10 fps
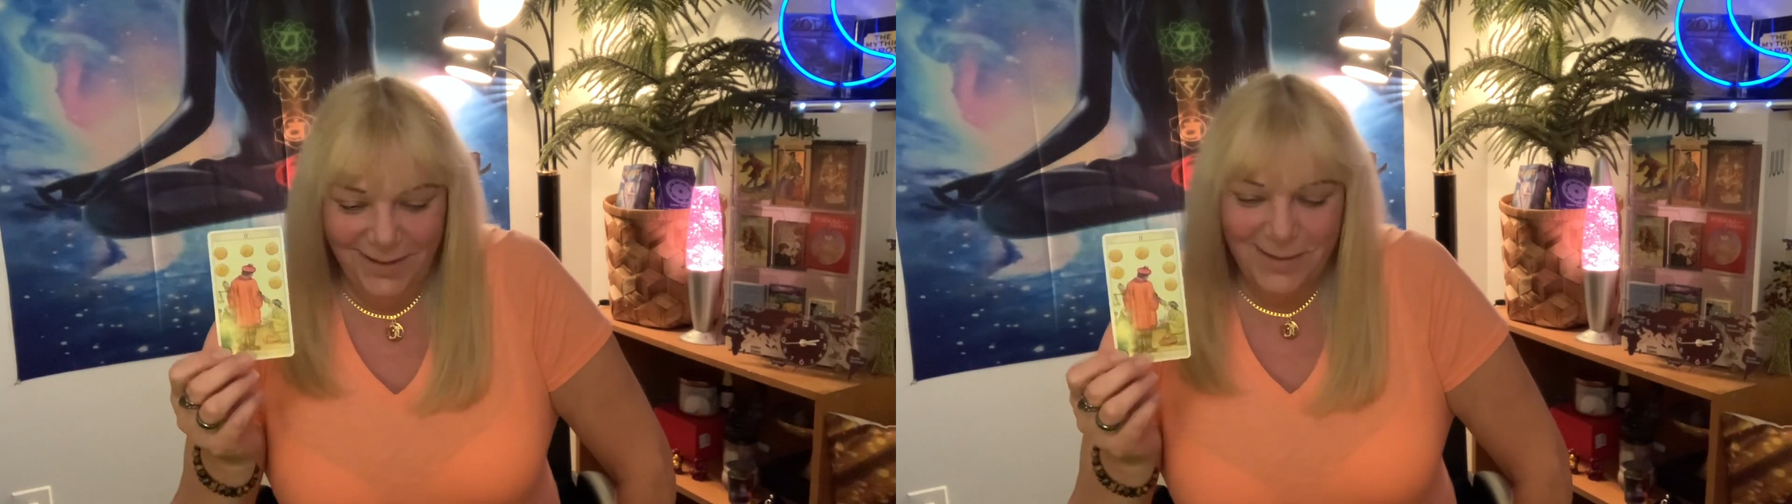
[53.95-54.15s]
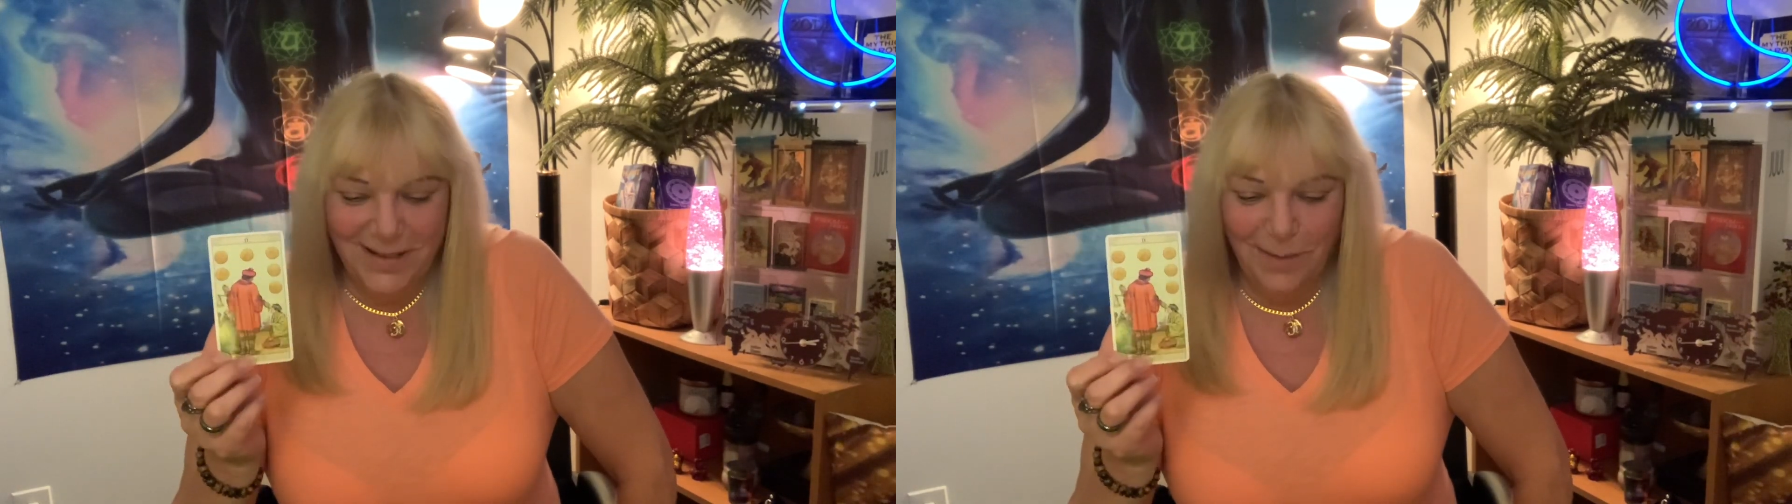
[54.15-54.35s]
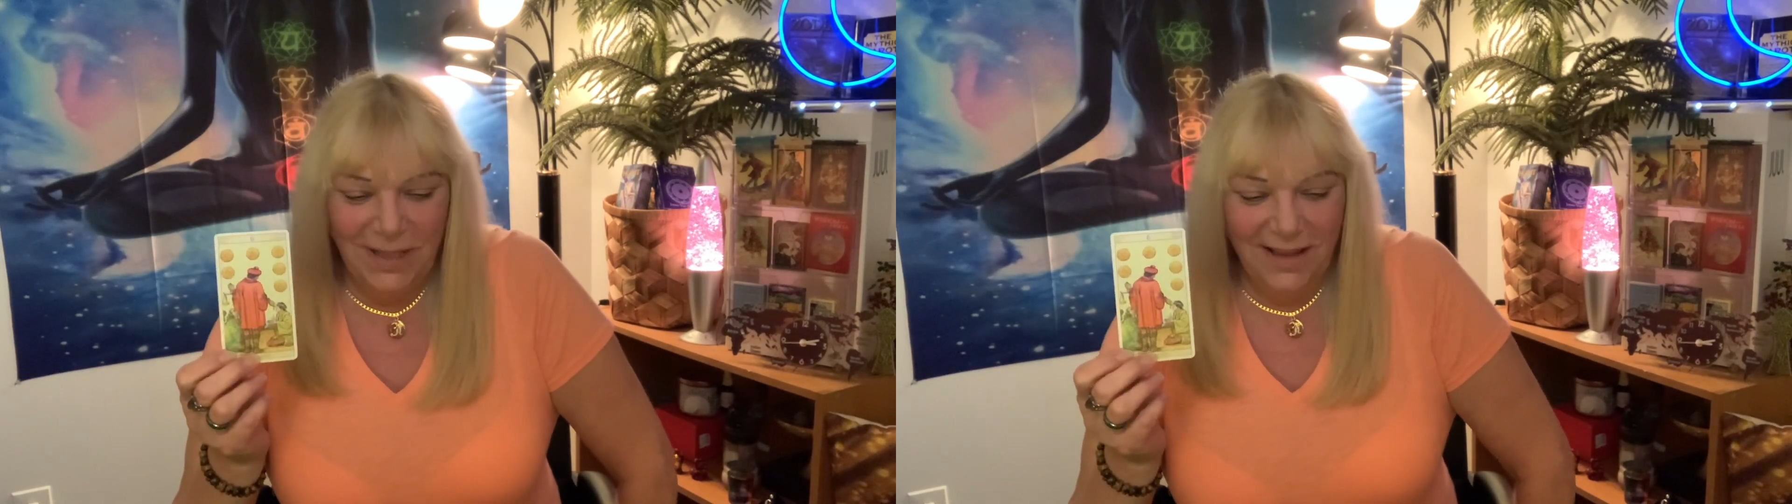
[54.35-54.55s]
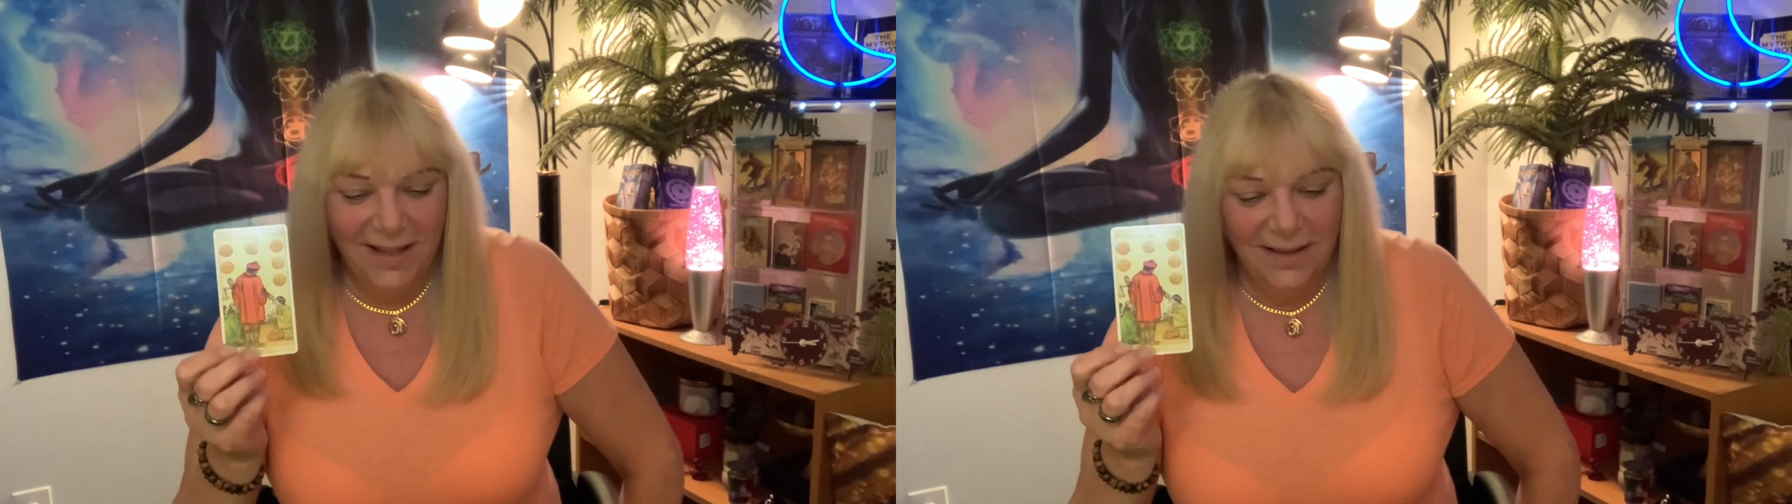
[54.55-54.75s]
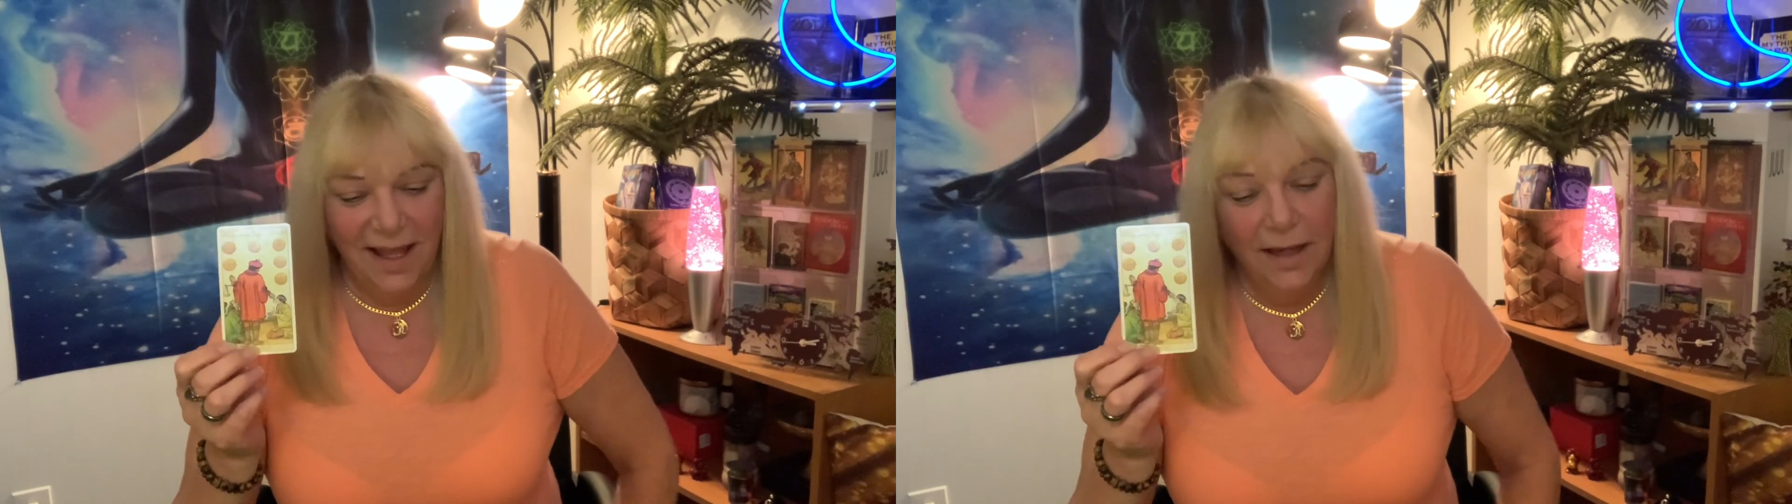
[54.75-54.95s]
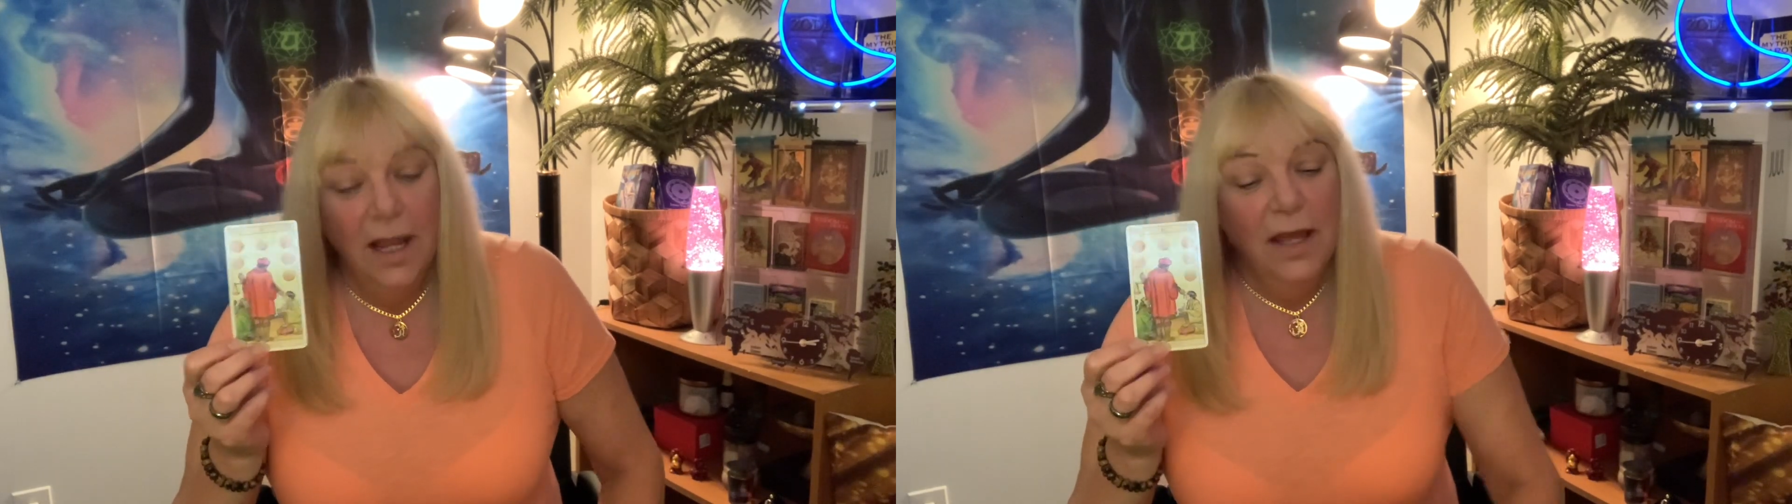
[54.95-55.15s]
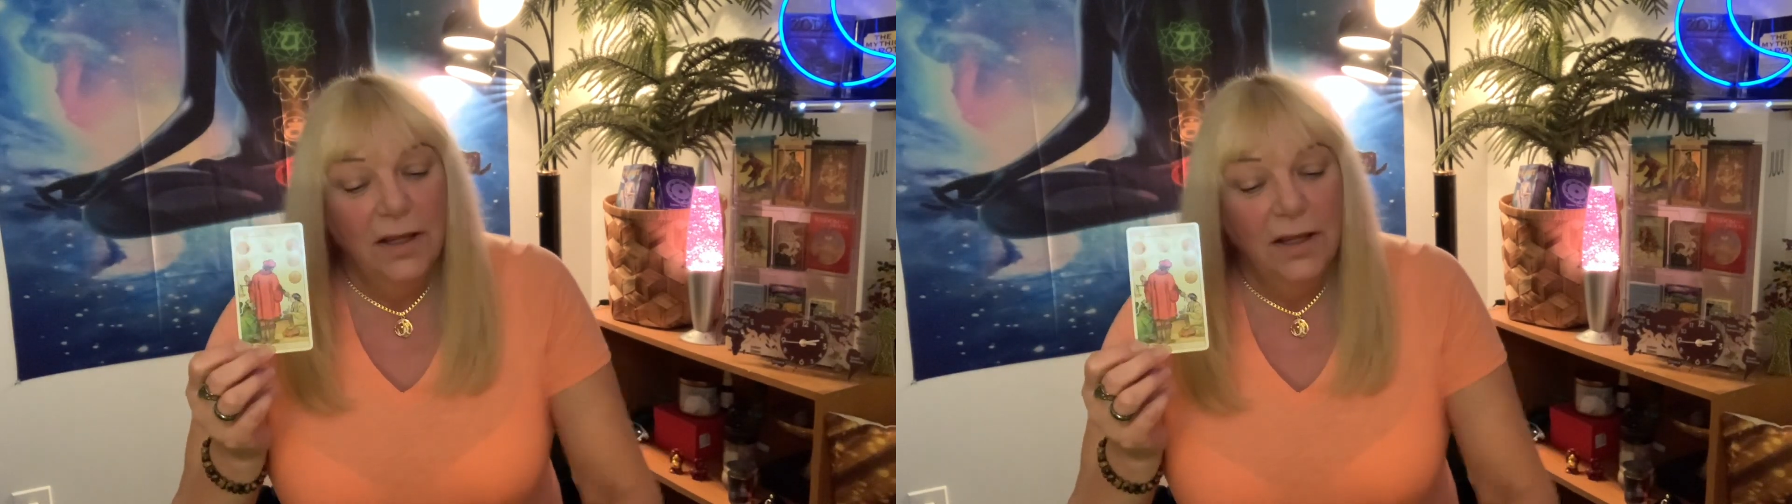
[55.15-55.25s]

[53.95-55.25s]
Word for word: or something like that.